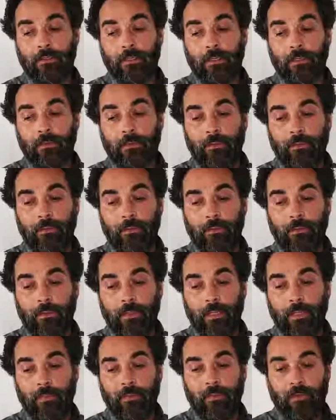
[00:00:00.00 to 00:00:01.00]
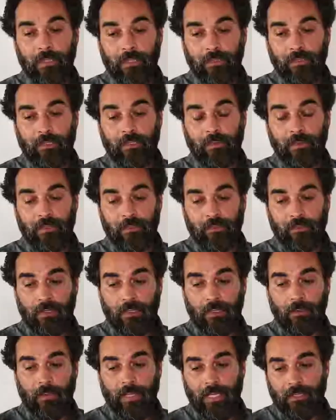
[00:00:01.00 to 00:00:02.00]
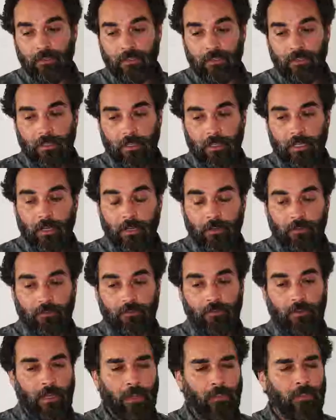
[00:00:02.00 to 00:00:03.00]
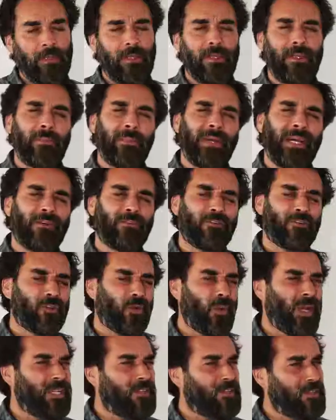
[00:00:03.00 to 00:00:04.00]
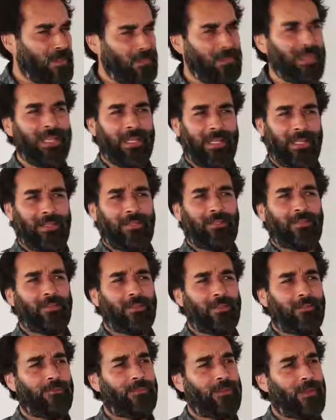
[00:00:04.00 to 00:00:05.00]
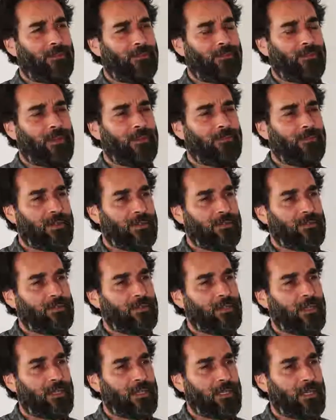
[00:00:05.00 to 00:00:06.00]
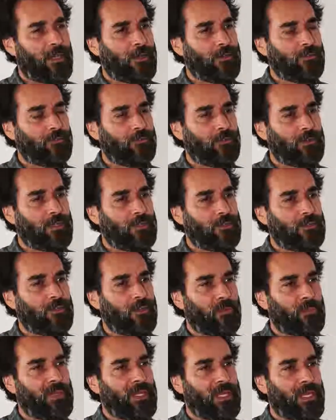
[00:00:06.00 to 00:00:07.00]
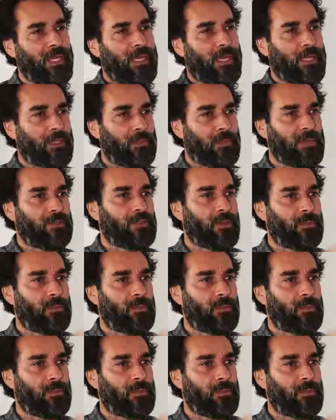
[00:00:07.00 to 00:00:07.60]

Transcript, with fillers: So they brought this dustbin truck. We had to start going through it, and within about 20 minutes of, of, of us kind of going through this stuff, picking out the